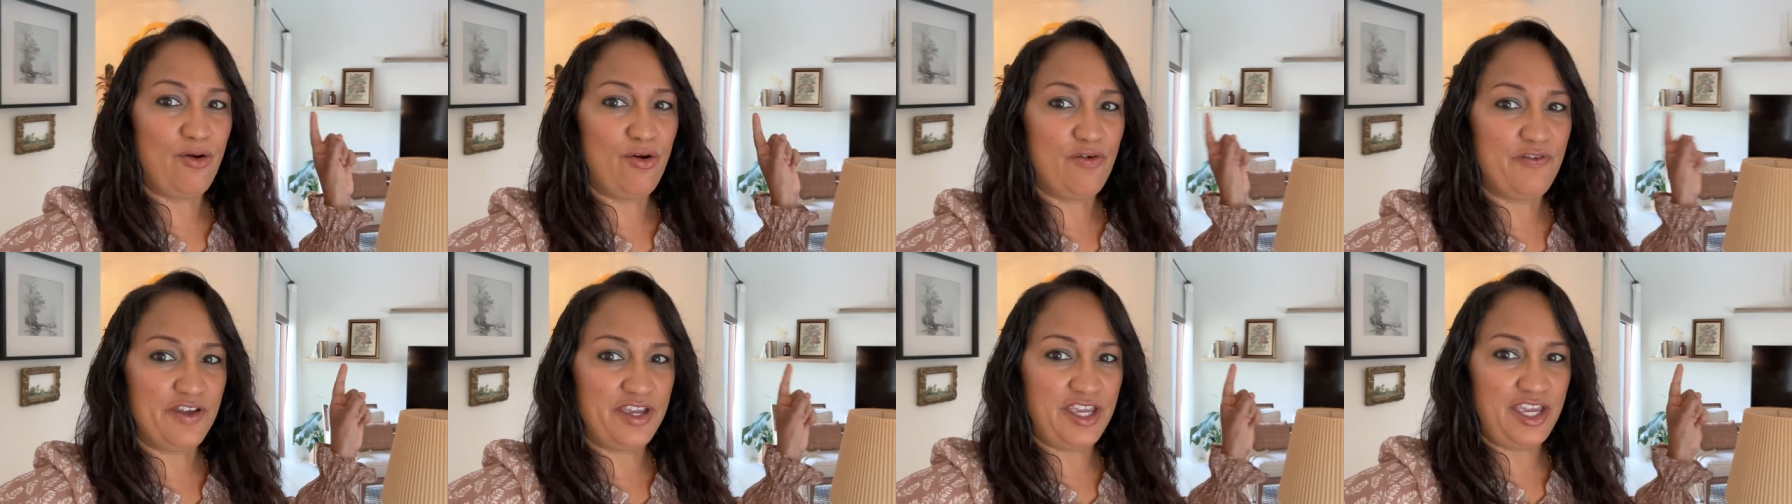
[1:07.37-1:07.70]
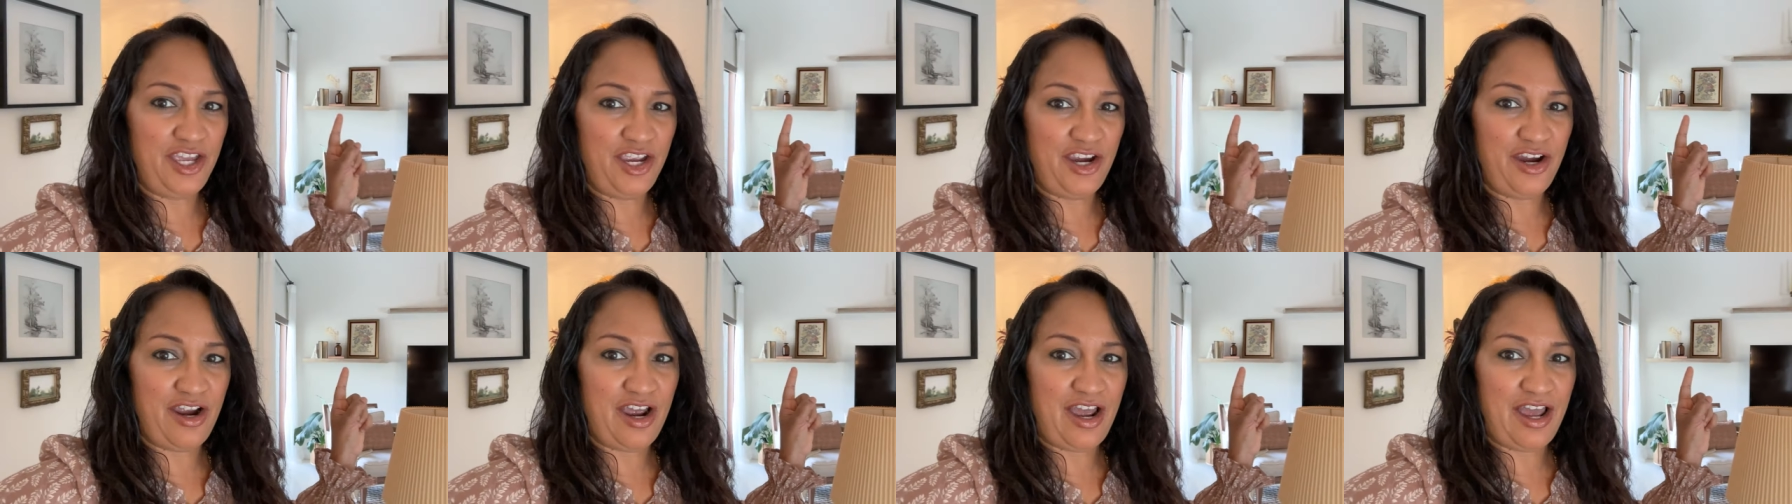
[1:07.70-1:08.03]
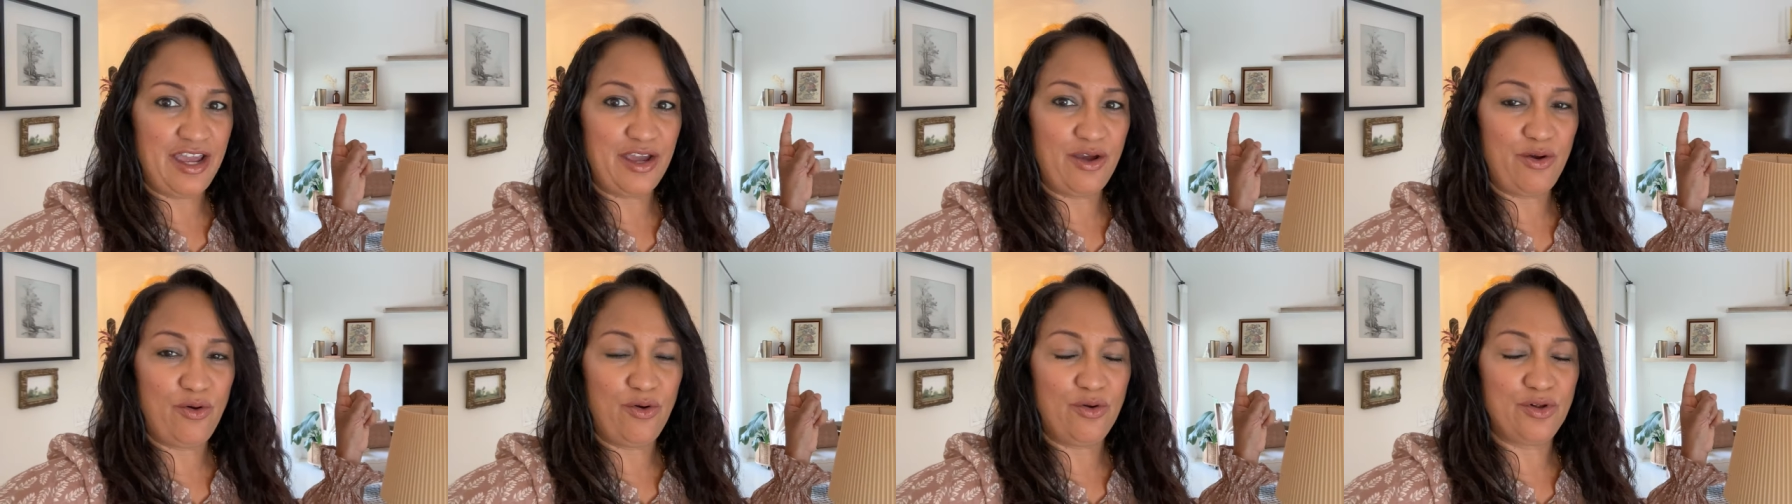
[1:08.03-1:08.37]
Over here
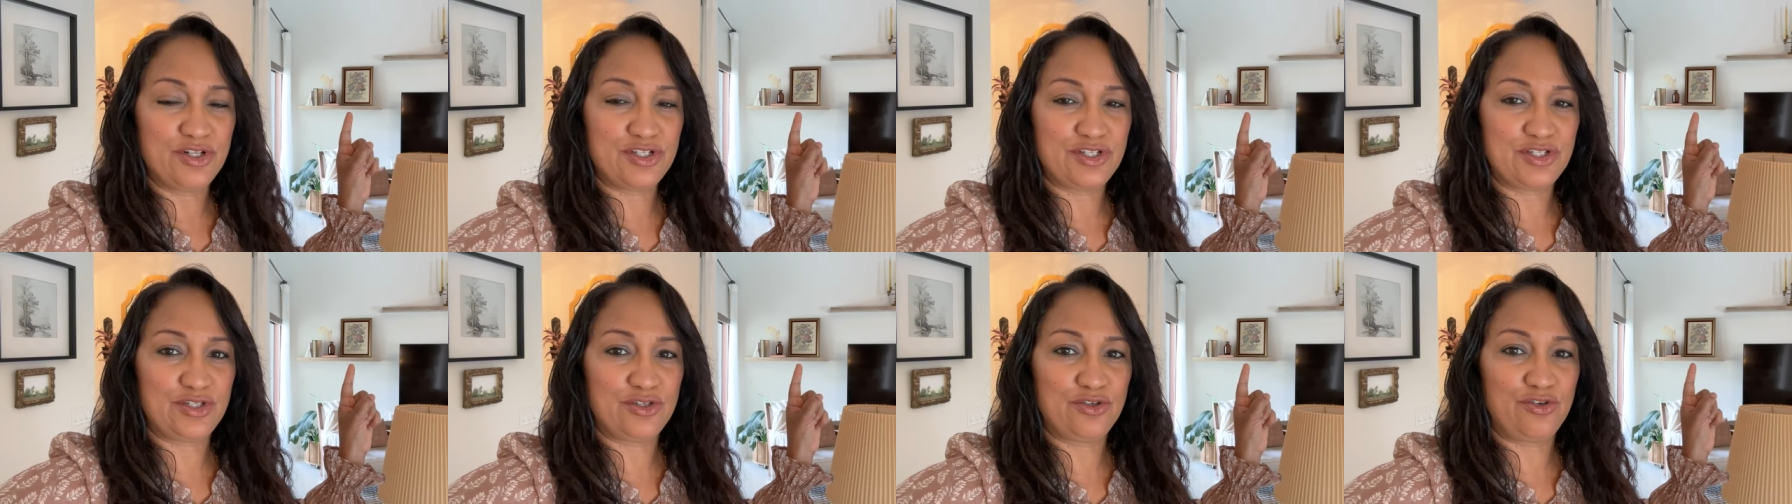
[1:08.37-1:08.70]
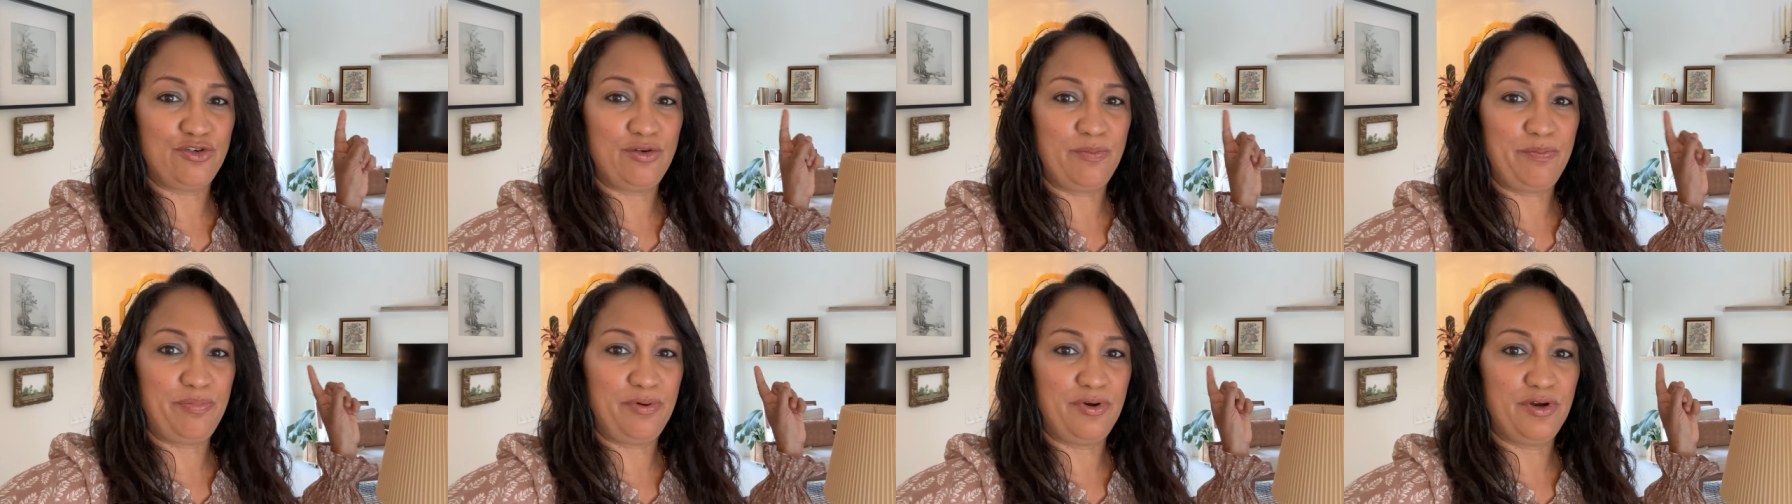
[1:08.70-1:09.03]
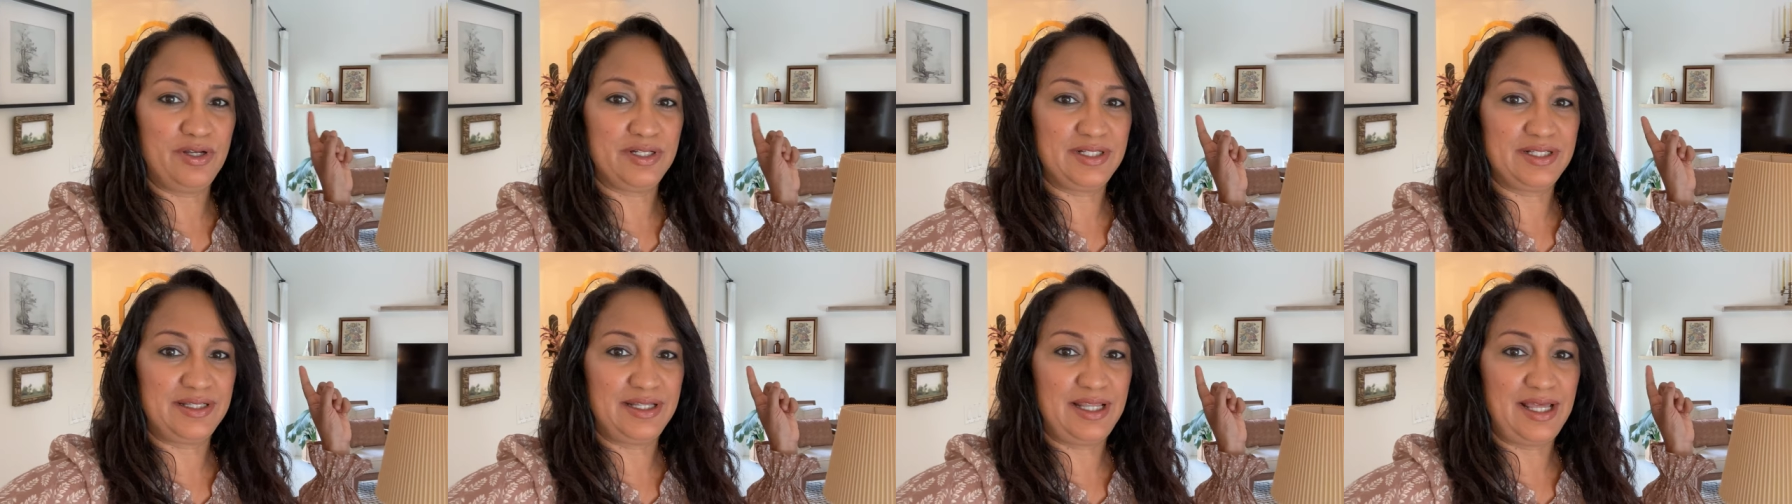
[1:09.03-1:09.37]
I also put